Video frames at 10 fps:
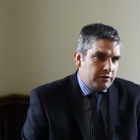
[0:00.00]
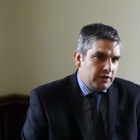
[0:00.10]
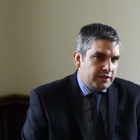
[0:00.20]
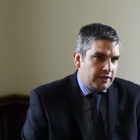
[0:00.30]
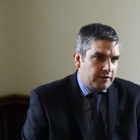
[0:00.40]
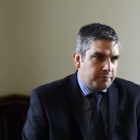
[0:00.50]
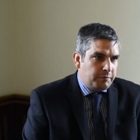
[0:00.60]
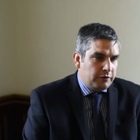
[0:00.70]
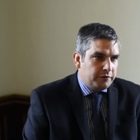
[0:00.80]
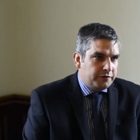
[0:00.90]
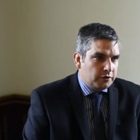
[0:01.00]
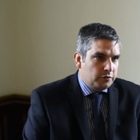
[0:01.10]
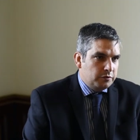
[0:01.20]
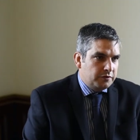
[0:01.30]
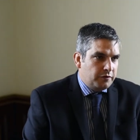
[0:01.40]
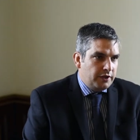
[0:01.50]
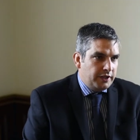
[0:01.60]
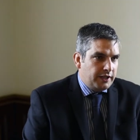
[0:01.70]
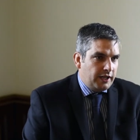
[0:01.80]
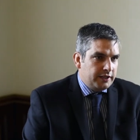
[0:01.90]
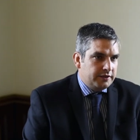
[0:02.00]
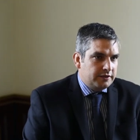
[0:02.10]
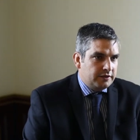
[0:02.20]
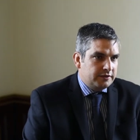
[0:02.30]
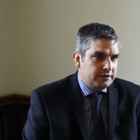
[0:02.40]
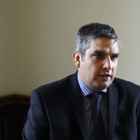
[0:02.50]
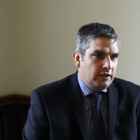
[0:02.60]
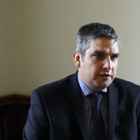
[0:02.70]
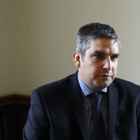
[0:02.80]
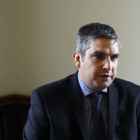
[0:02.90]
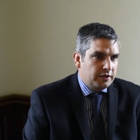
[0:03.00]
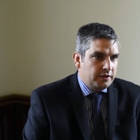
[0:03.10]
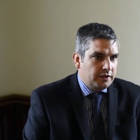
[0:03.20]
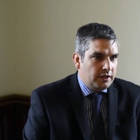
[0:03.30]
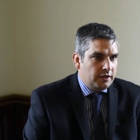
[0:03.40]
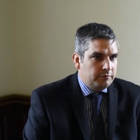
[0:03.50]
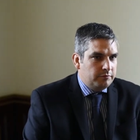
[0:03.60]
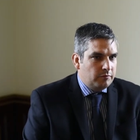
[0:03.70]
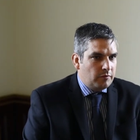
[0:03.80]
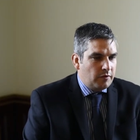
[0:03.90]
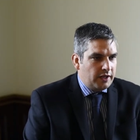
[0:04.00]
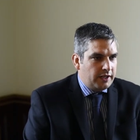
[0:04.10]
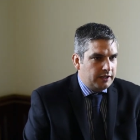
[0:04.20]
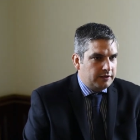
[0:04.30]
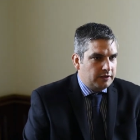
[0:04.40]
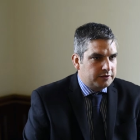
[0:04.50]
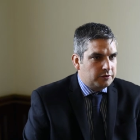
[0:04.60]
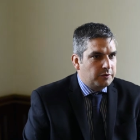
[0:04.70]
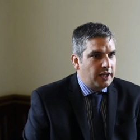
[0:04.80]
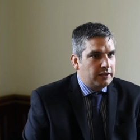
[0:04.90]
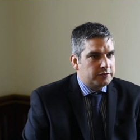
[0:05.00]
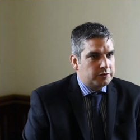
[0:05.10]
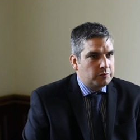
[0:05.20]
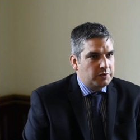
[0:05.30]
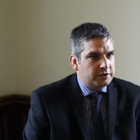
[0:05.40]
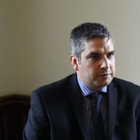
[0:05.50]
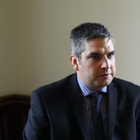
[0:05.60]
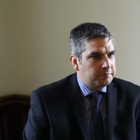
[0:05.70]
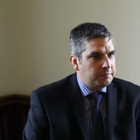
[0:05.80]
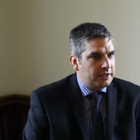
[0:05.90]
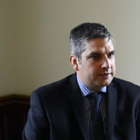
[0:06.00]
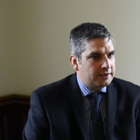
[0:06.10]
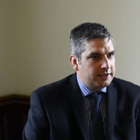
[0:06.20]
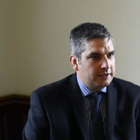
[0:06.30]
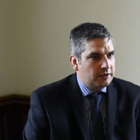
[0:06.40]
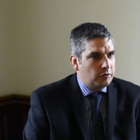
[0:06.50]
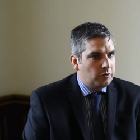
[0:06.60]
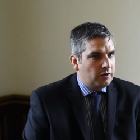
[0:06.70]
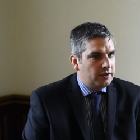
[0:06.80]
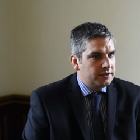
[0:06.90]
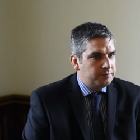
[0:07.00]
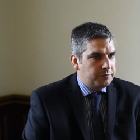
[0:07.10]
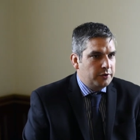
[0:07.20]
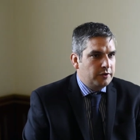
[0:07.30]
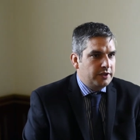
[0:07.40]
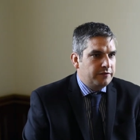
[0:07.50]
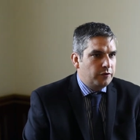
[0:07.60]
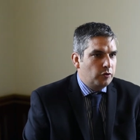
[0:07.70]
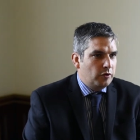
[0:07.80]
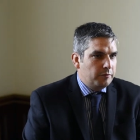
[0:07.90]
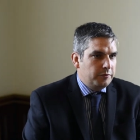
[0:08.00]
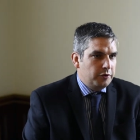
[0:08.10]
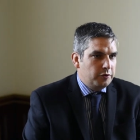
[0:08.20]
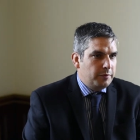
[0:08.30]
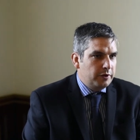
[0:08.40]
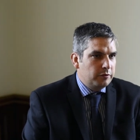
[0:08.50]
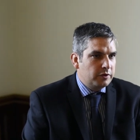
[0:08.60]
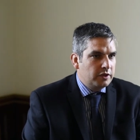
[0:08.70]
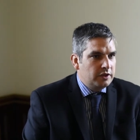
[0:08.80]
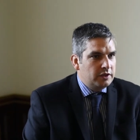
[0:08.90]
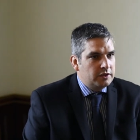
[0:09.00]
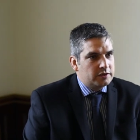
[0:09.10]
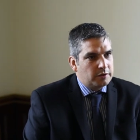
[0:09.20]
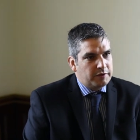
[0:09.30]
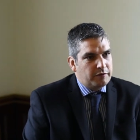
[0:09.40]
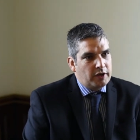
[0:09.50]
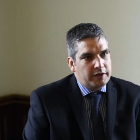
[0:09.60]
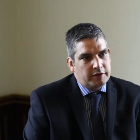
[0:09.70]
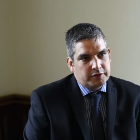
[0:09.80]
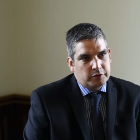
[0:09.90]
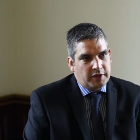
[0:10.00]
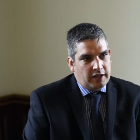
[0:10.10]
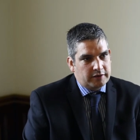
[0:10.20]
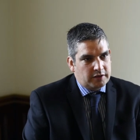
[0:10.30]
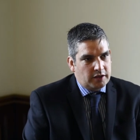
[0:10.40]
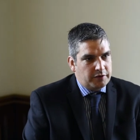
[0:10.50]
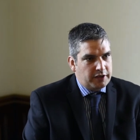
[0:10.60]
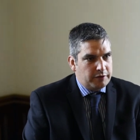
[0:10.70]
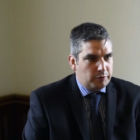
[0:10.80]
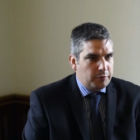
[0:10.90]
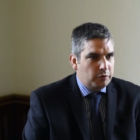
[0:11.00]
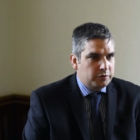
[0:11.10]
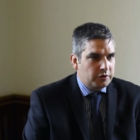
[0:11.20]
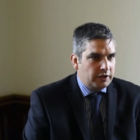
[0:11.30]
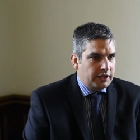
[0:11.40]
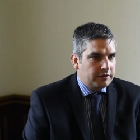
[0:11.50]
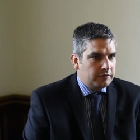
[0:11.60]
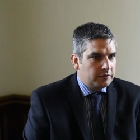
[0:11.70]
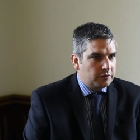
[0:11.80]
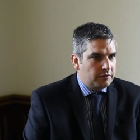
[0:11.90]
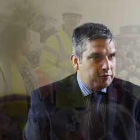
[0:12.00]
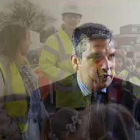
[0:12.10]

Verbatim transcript: tried to get this, both schools fully engaged as early as we could. Um, they had a school council which was basically organised purely for the new build. So we invited the school council over and they'd report on it sort of every